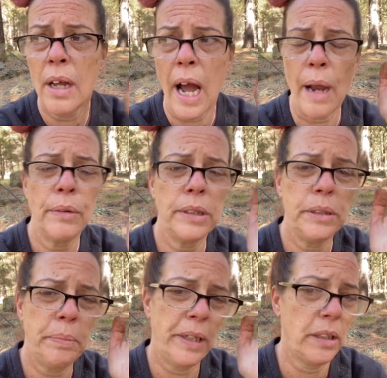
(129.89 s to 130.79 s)
I was
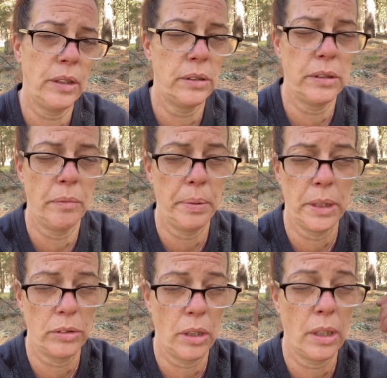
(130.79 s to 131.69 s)
being accused of being
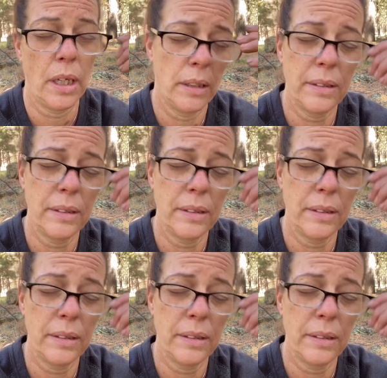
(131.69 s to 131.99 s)
a drug addict.